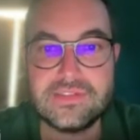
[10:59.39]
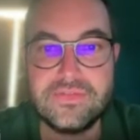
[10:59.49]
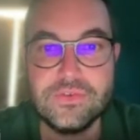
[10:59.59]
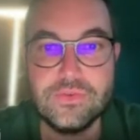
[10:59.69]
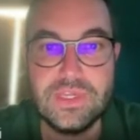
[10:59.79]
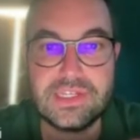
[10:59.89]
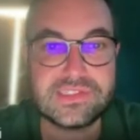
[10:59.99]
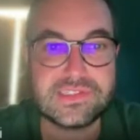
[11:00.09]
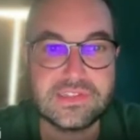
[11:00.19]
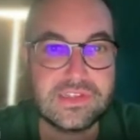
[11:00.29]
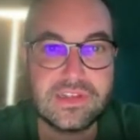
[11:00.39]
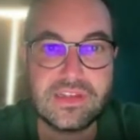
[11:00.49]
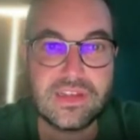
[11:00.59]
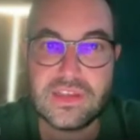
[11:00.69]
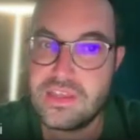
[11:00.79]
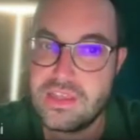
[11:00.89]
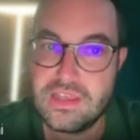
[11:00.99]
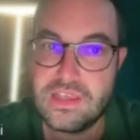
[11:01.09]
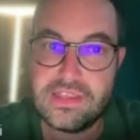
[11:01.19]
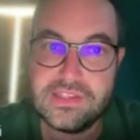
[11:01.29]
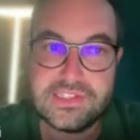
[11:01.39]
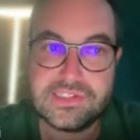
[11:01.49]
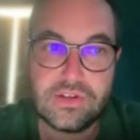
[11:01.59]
few weeks. This is